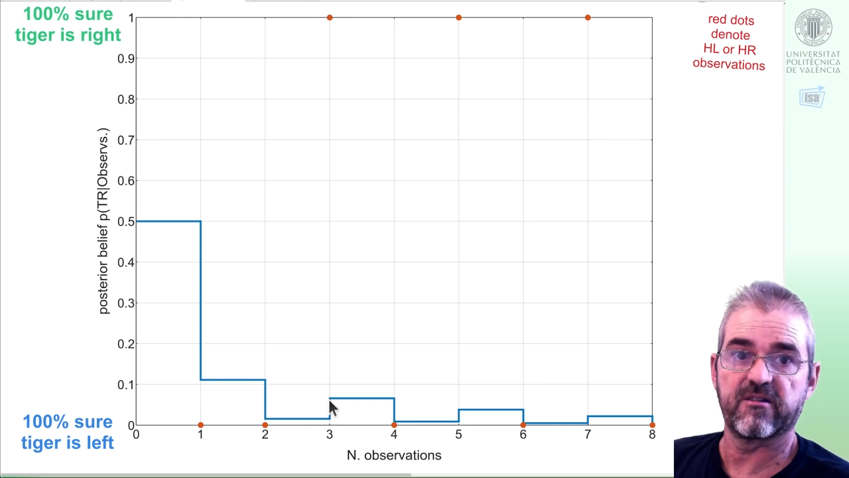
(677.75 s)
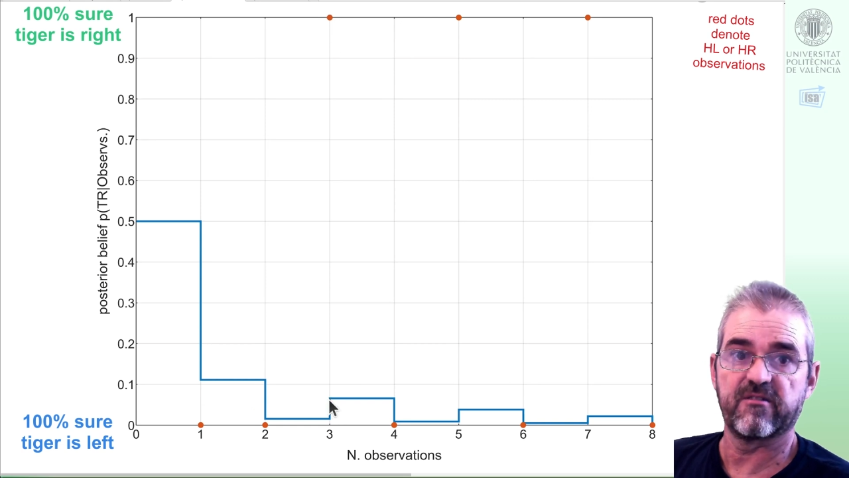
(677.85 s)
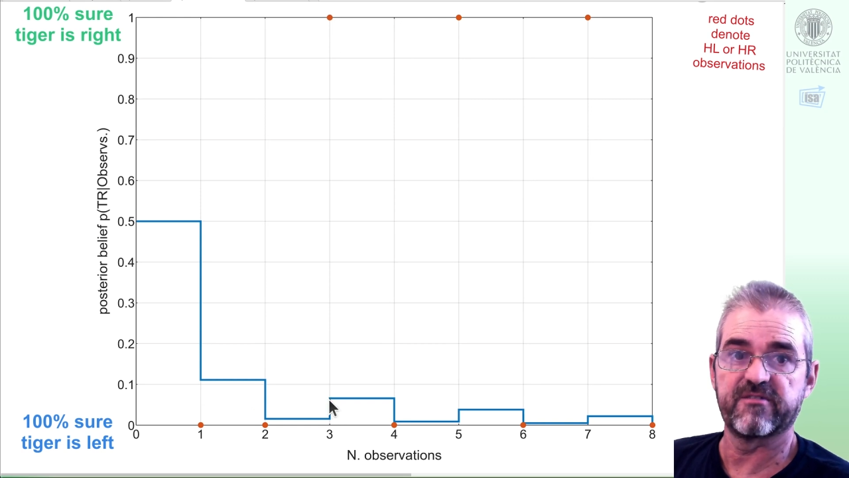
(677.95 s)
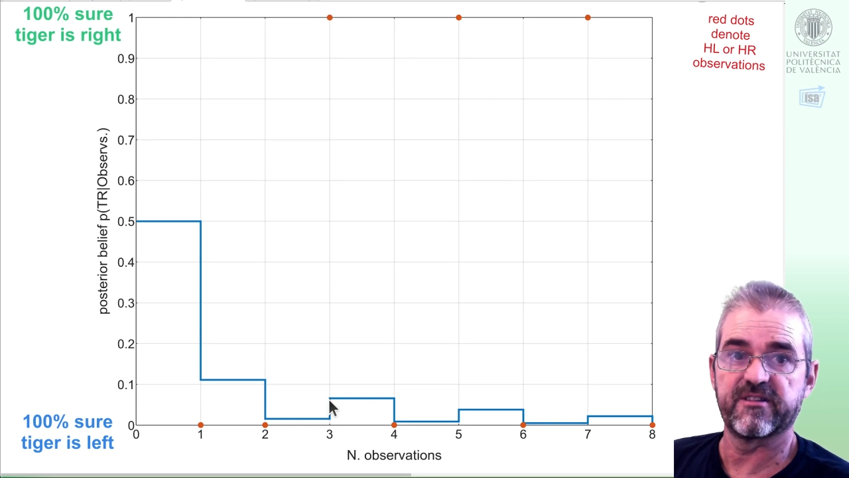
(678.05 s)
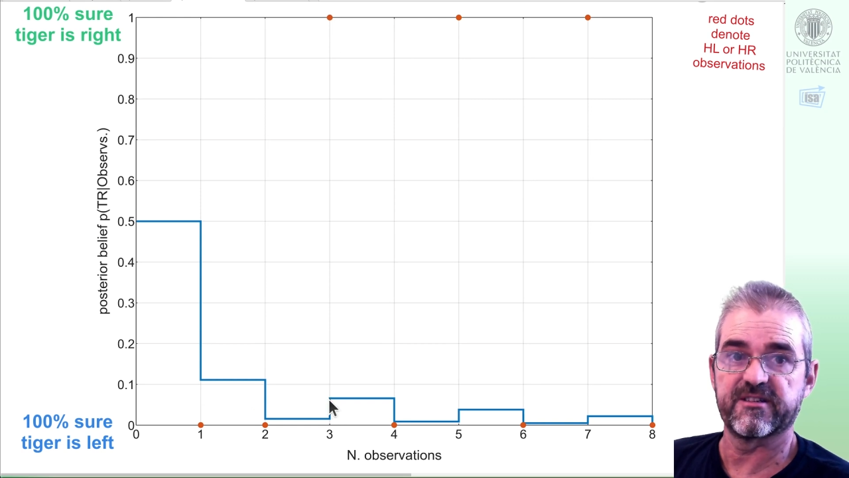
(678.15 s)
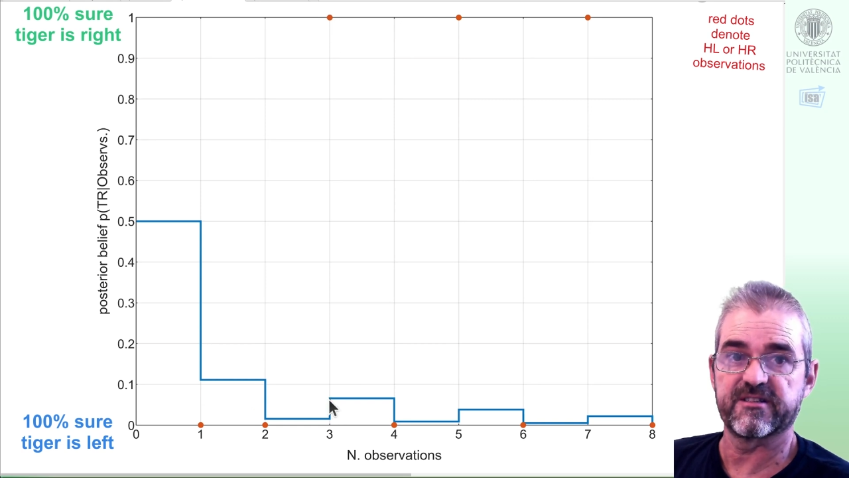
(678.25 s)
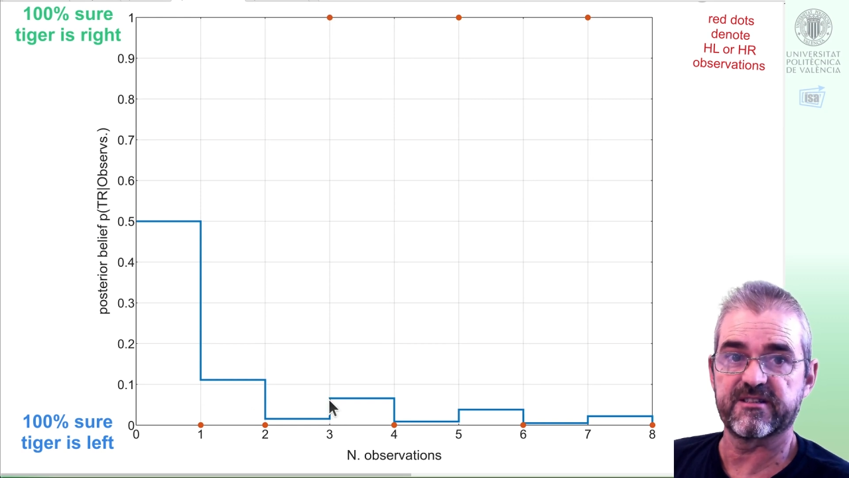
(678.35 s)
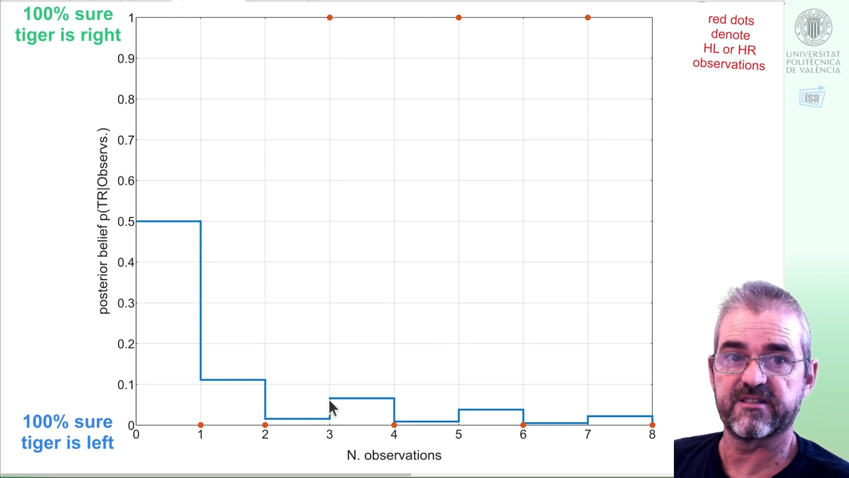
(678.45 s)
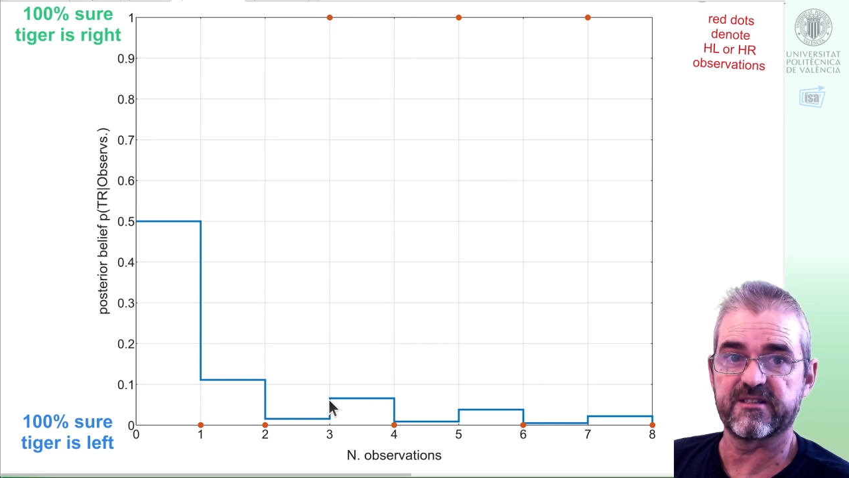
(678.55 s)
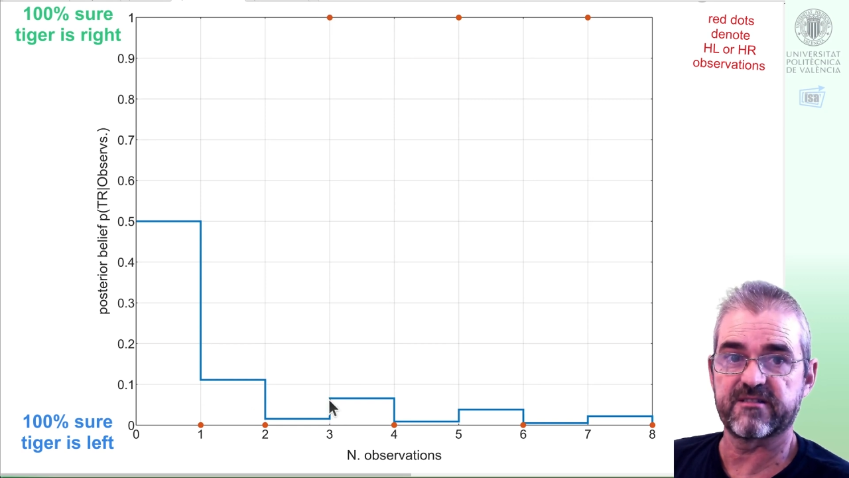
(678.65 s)

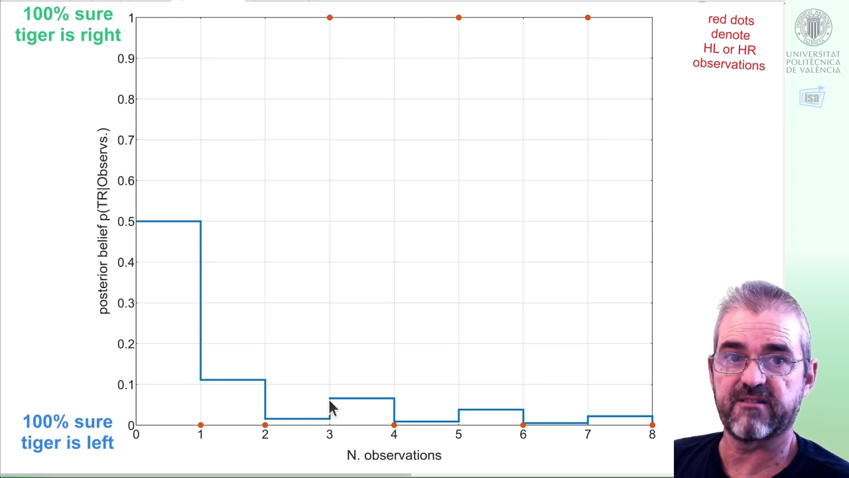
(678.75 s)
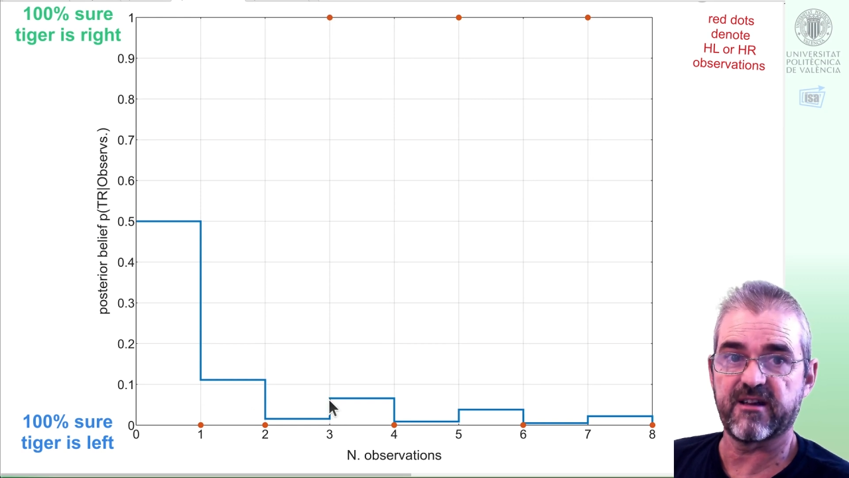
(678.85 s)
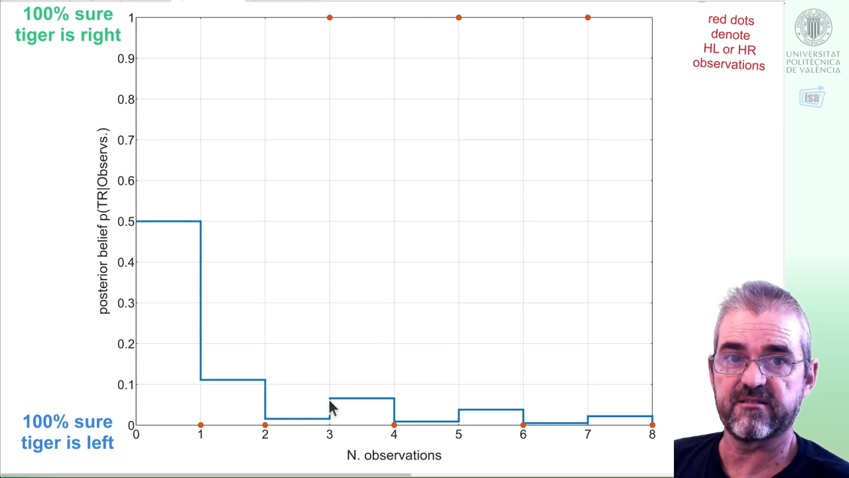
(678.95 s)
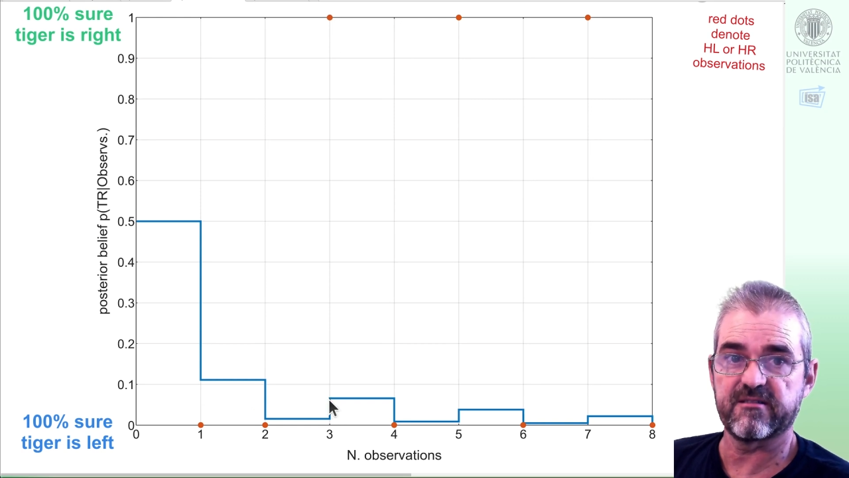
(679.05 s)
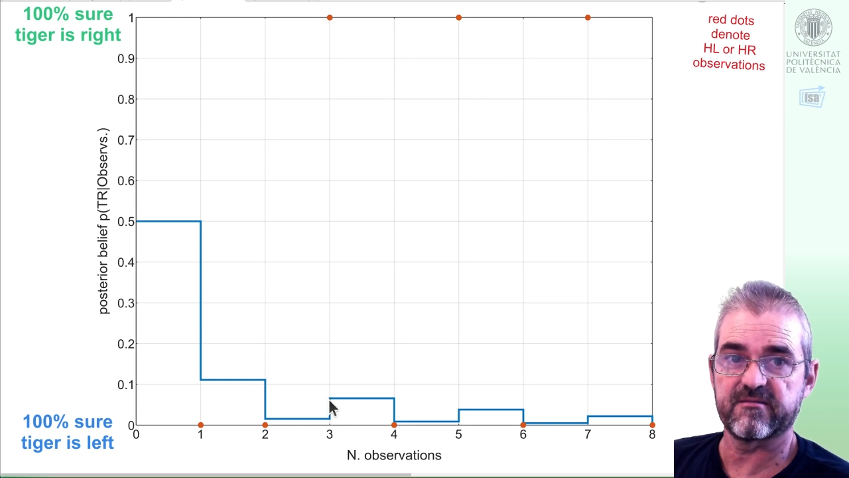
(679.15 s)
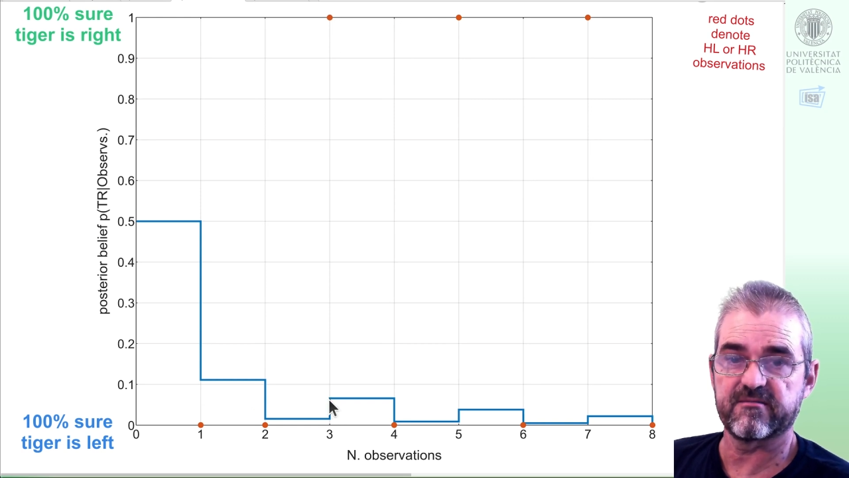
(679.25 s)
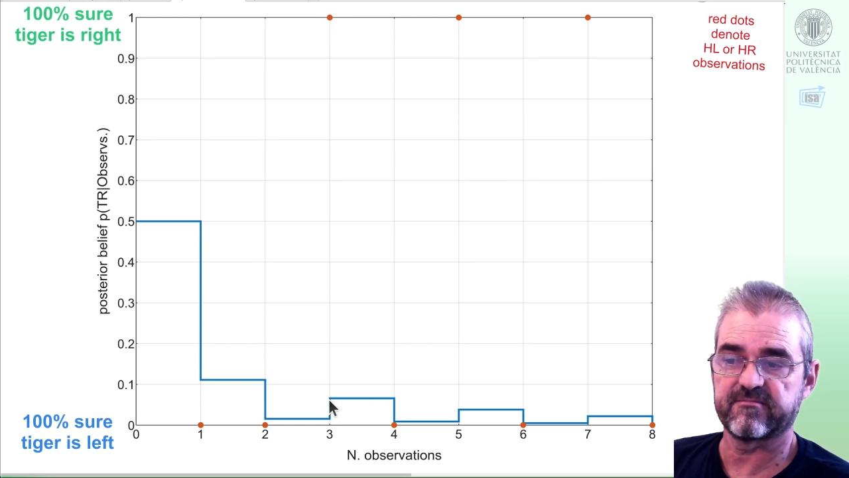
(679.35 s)
confidence it's right.